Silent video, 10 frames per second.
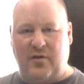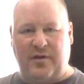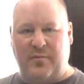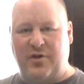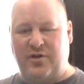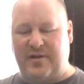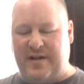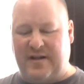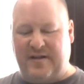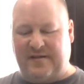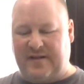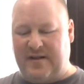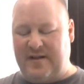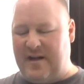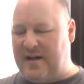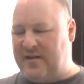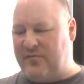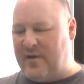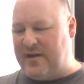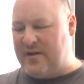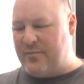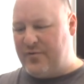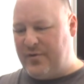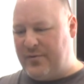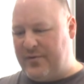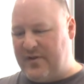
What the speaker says: You put your tea disc in and it's ready to brew.